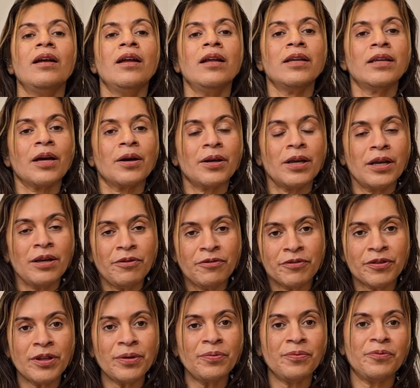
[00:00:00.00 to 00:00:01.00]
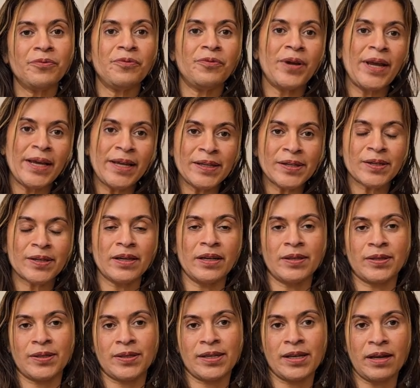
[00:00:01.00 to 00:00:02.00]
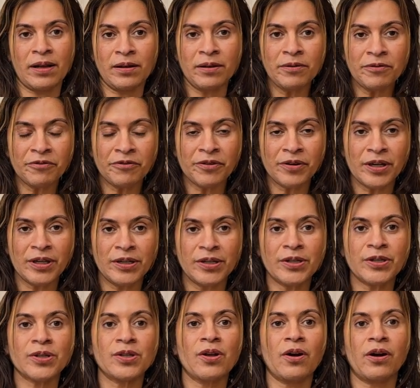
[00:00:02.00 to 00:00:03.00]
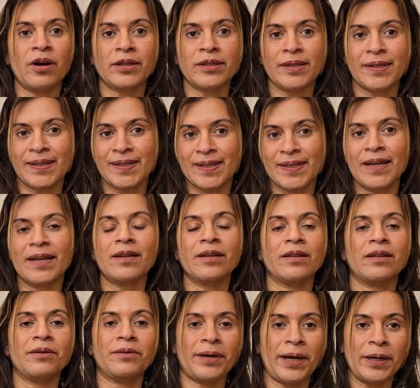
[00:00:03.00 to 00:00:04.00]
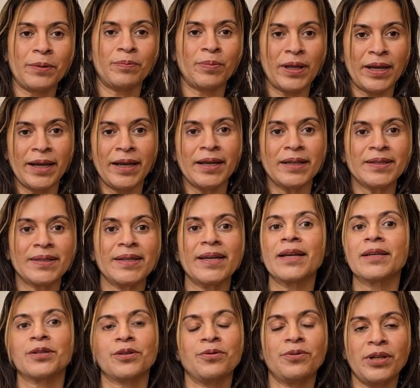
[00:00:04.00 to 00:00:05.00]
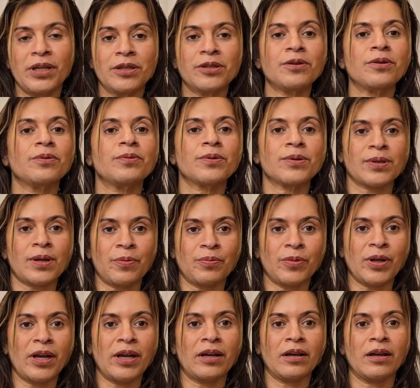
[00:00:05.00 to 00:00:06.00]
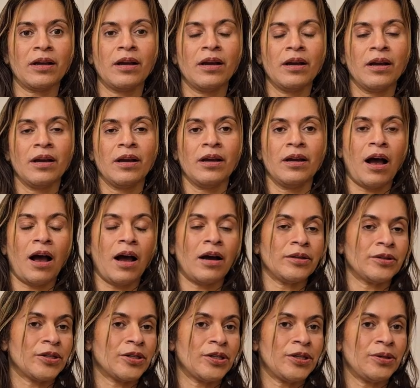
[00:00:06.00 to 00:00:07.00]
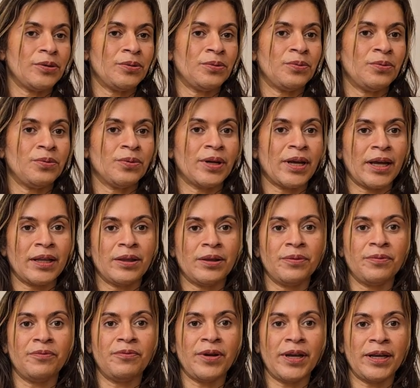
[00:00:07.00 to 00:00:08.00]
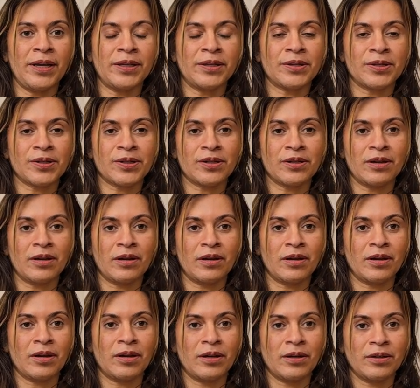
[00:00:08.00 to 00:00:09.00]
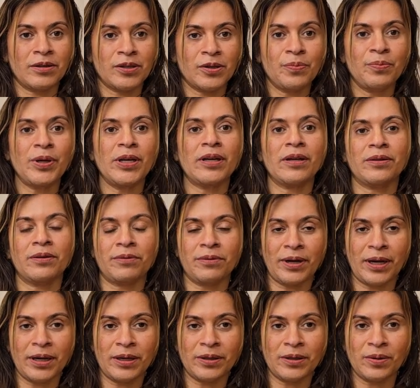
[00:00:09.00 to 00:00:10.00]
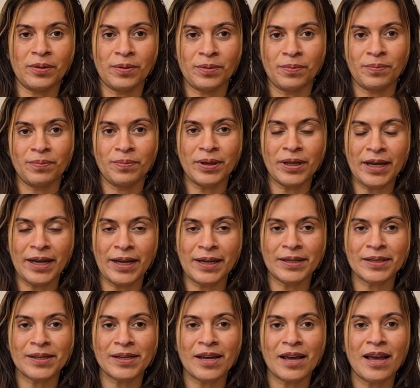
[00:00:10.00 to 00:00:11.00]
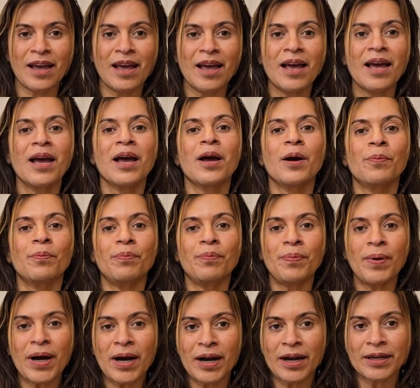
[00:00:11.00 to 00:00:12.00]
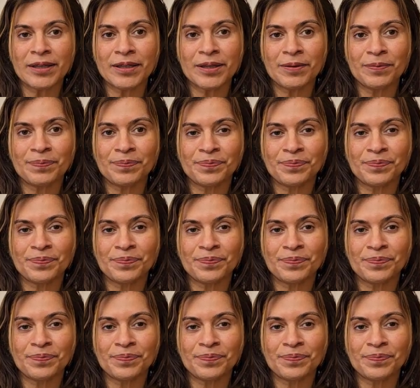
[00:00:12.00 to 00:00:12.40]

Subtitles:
Now, if the waist itself does not sit in the right place, yes, you need to do something to get the waist to be at the right place. But